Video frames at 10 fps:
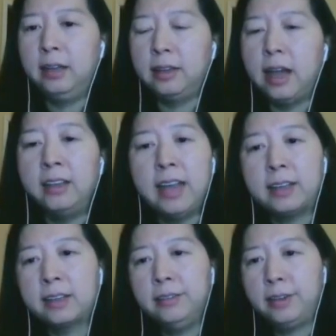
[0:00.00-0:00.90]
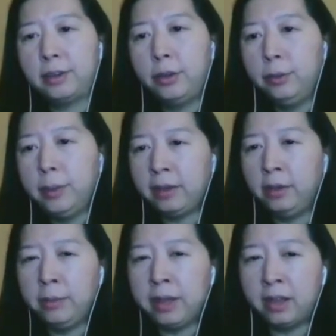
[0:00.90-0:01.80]
contact center
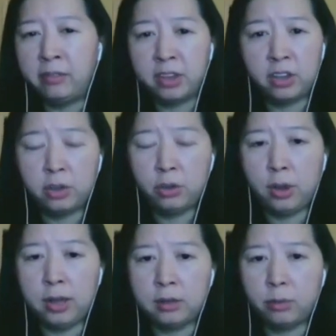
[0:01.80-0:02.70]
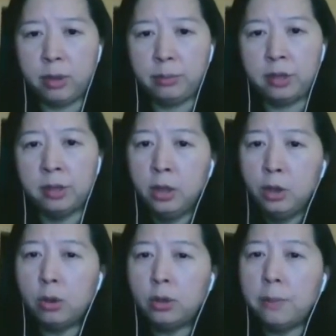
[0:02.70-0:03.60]
human-human conversation transcript
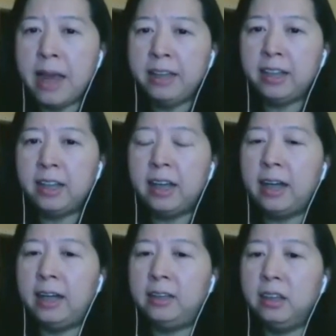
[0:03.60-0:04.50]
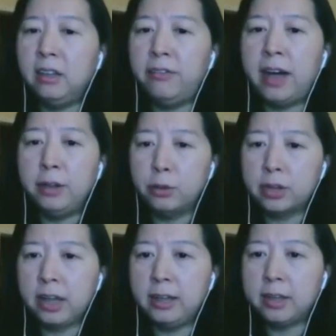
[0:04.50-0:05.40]
to automatically identify use
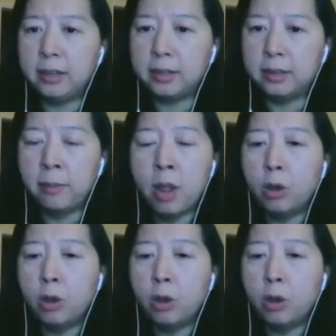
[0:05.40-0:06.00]
cases,